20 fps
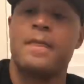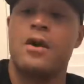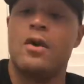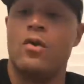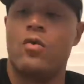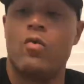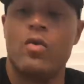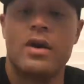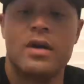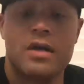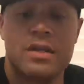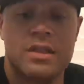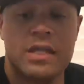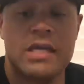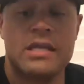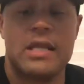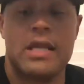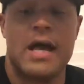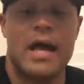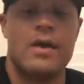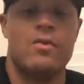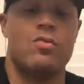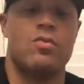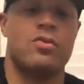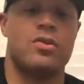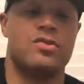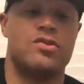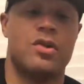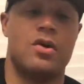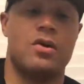One good thing that I
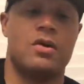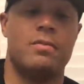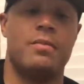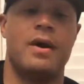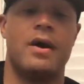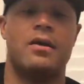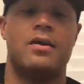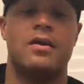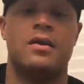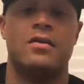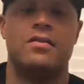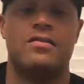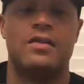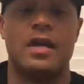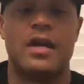want to talk about is